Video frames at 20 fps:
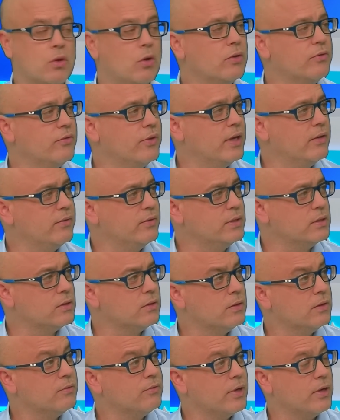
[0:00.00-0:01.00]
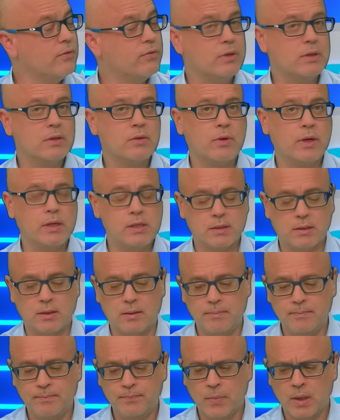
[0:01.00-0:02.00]
favourites, race
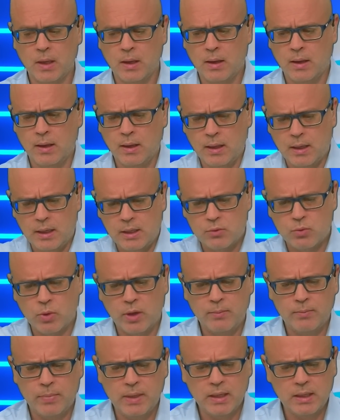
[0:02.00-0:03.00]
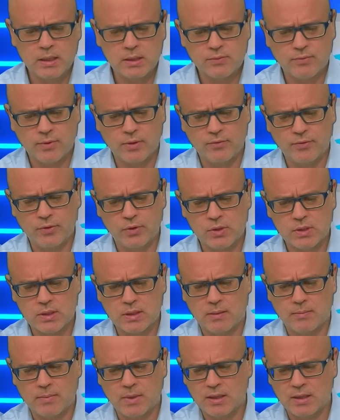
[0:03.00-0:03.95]
time. He's wearing blinkers for the first time.